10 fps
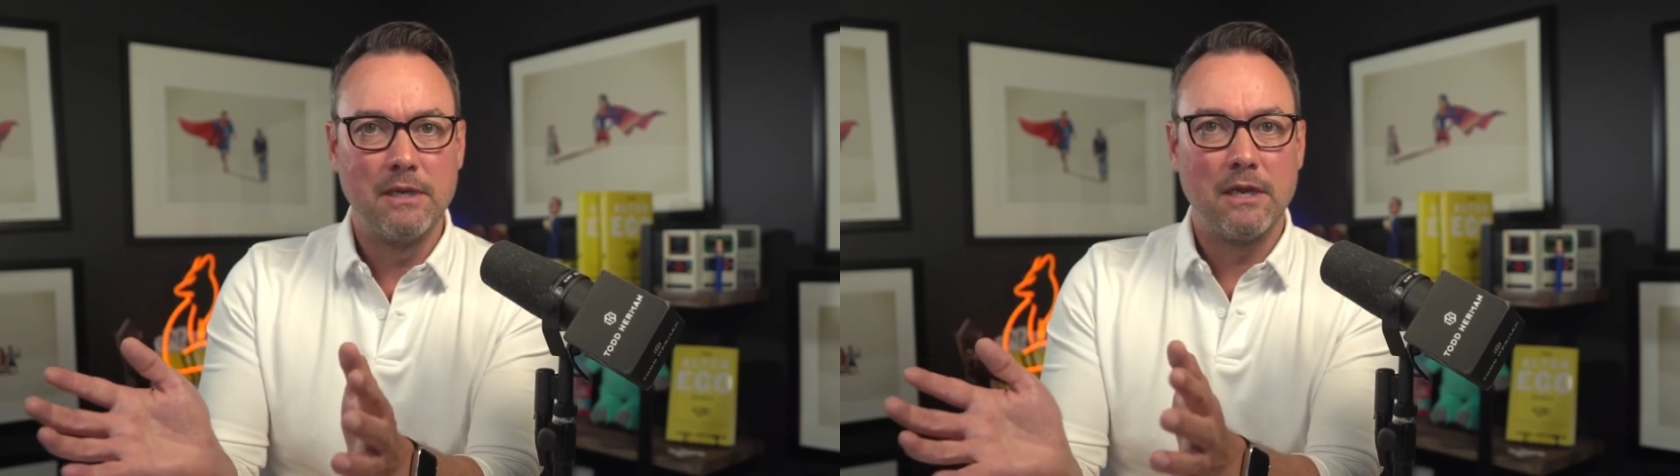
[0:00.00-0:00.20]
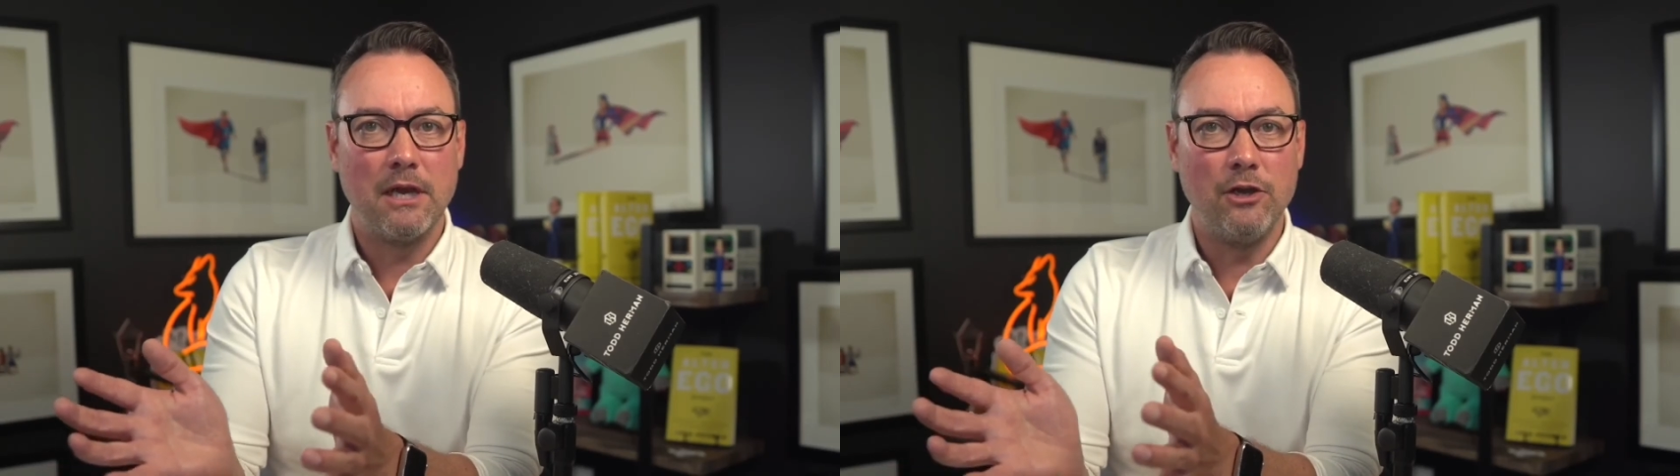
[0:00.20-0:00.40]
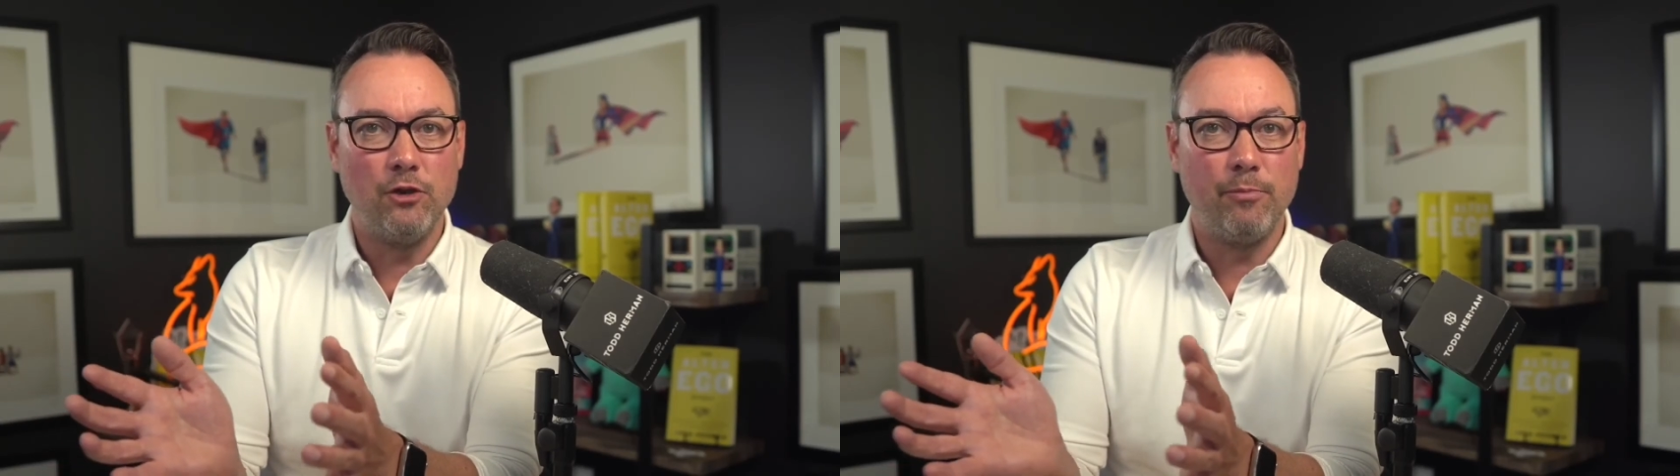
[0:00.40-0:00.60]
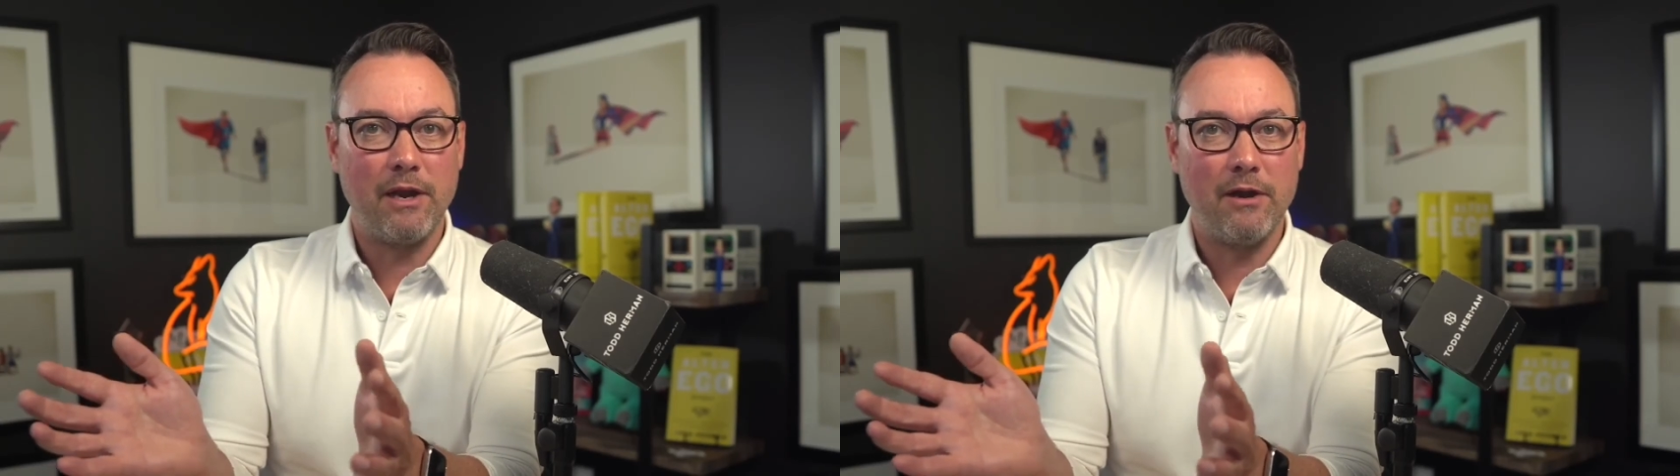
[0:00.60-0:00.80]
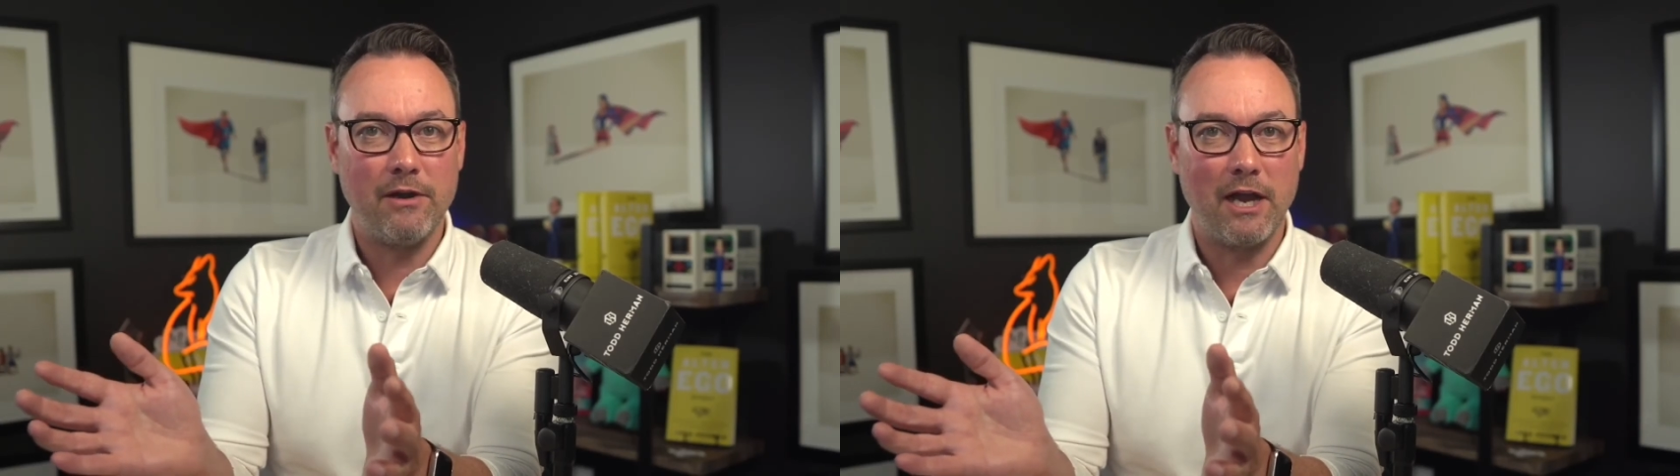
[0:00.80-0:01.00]
a new
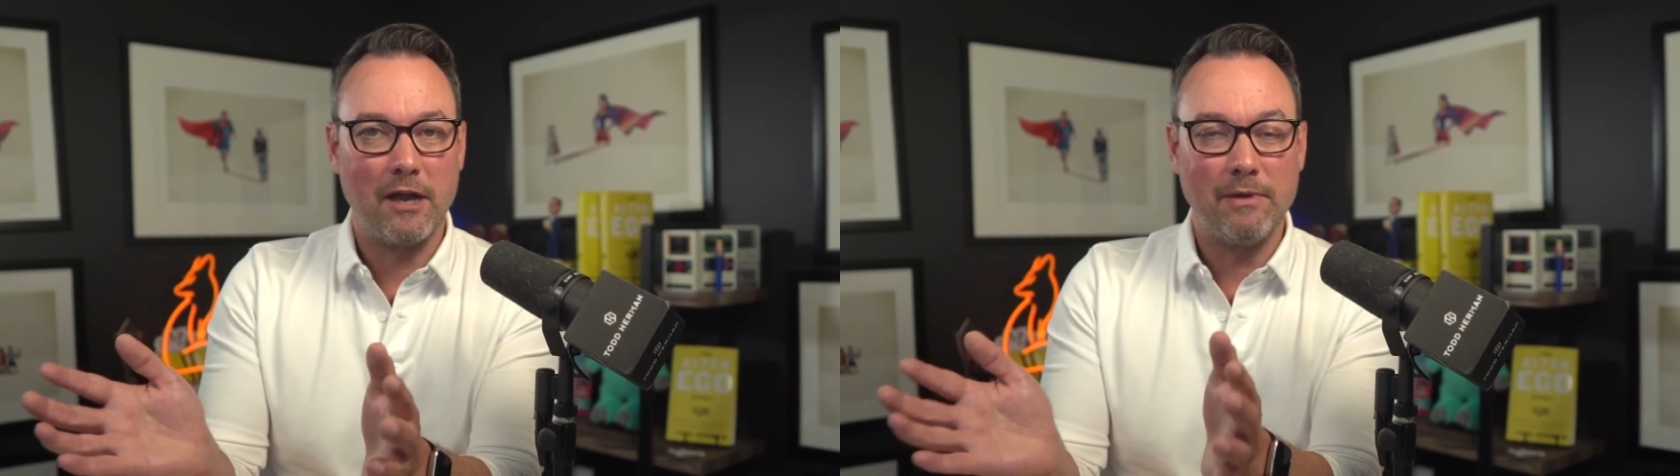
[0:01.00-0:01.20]
paradigm.